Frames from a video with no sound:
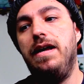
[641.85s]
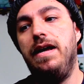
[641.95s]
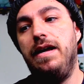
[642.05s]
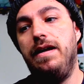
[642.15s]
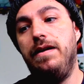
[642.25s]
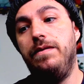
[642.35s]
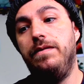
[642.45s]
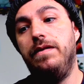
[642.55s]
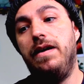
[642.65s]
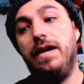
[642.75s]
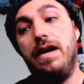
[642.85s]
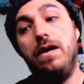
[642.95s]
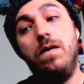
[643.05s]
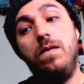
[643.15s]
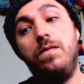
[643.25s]
And I
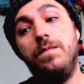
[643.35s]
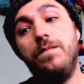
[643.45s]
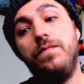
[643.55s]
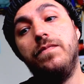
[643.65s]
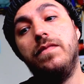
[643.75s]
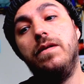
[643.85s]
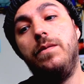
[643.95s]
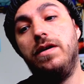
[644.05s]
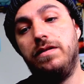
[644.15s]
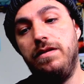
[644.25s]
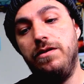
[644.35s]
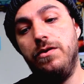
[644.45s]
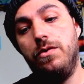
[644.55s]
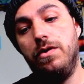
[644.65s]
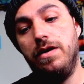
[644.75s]
got home, walked in the
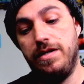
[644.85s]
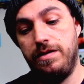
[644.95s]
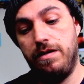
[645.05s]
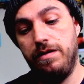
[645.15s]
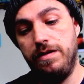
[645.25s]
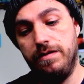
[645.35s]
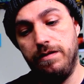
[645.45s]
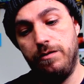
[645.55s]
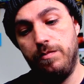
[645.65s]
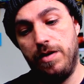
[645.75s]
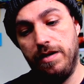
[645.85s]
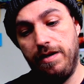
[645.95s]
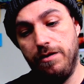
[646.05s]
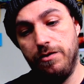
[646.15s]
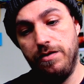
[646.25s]
door, and I saw his little
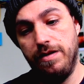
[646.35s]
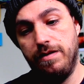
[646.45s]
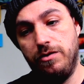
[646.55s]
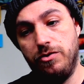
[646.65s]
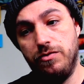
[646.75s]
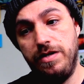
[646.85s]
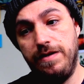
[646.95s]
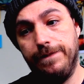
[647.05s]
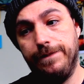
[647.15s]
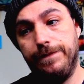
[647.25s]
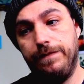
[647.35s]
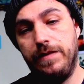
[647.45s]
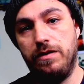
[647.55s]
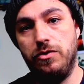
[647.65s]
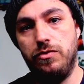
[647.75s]
body underneath the tree.
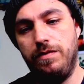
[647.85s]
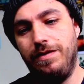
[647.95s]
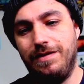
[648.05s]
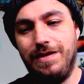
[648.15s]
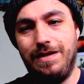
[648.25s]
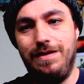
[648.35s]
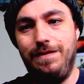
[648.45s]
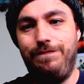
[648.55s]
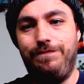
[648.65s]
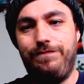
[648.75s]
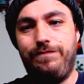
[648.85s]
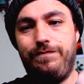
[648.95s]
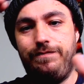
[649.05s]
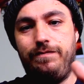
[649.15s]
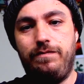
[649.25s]
Not the tree. Well, it's like a
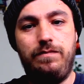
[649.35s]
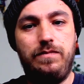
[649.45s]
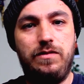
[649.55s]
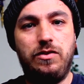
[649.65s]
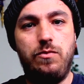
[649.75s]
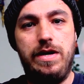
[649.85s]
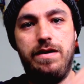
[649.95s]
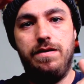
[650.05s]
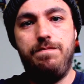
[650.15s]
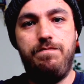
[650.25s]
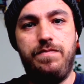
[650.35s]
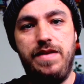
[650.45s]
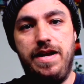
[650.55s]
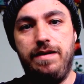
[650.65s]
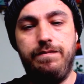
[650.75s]
square
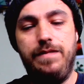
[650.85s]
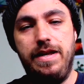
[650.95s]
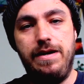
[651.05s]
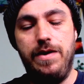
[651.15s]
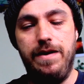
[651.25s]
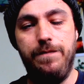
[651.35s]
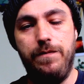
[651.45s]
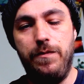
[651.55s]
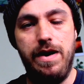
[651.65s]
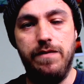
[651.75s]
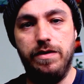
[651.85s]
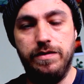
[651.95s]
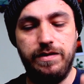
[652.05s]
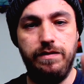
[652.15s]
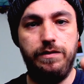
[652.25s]
thing. Anyway, whatever.
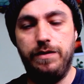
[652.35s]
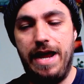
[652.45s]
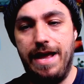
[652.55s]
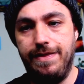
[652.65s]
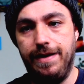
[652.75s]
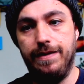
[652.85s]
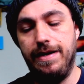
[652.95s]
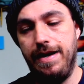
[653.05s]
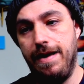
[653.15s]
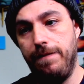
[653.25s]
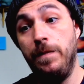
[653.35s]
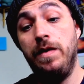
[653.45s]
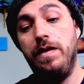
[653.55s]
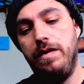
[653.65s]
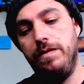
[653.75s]
It's a little cat thing that he had.
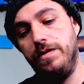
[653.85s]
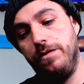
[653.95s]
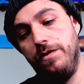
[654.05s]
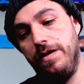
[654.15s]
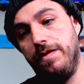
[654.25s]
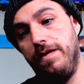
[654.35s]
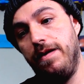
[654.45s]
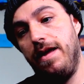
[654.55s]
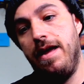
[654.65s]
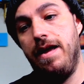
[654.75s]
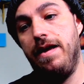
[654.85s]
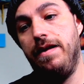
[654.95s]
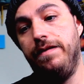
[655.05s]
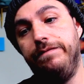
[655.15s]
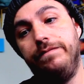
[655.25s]
He was underneath it,
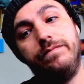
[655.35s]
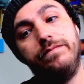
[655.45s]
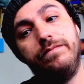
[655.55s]
and